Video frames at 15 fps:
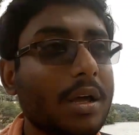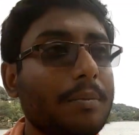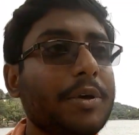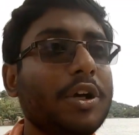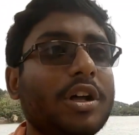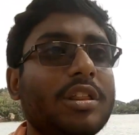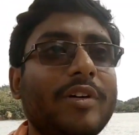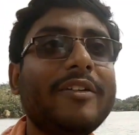
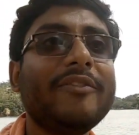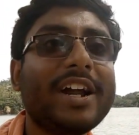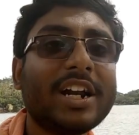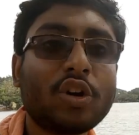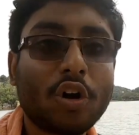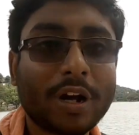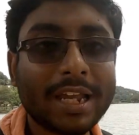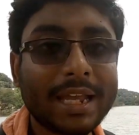Because when we are
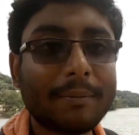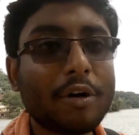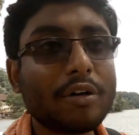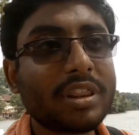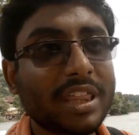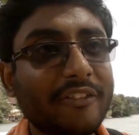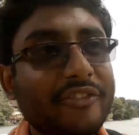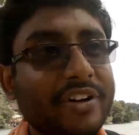talking about
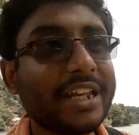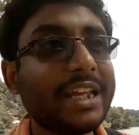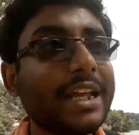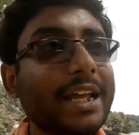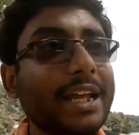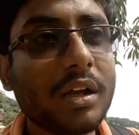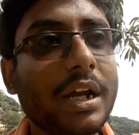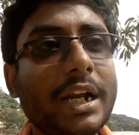safety,
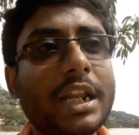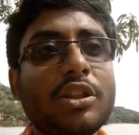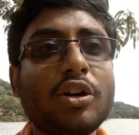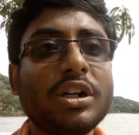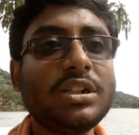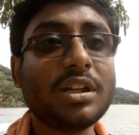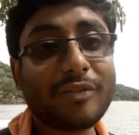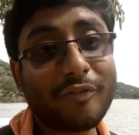it is
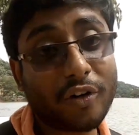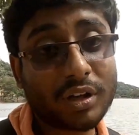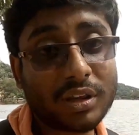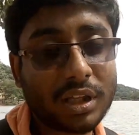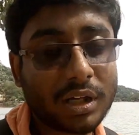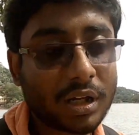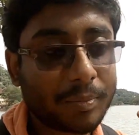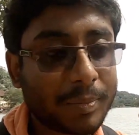not just for
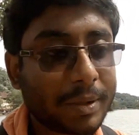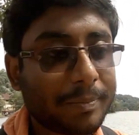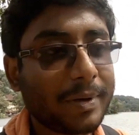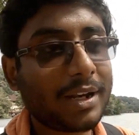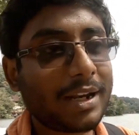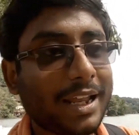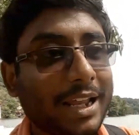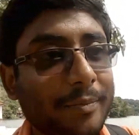the people
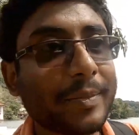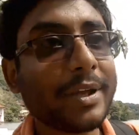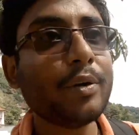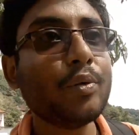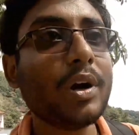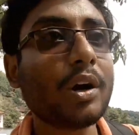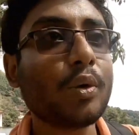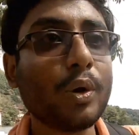like me
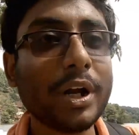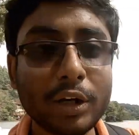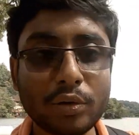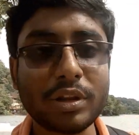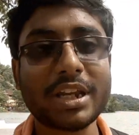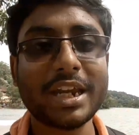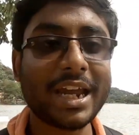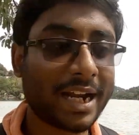who are going to
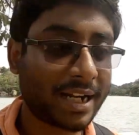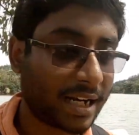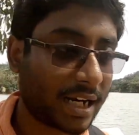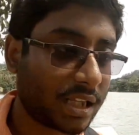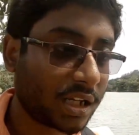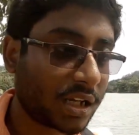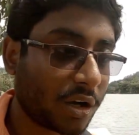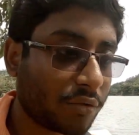stay at
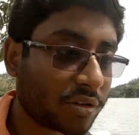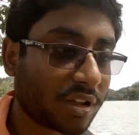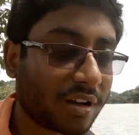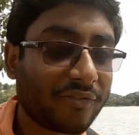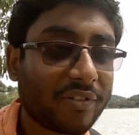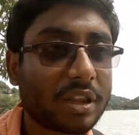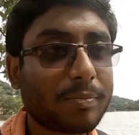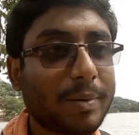another
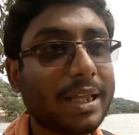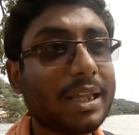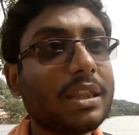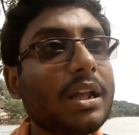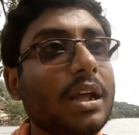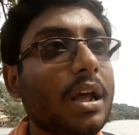couchsurfer's place,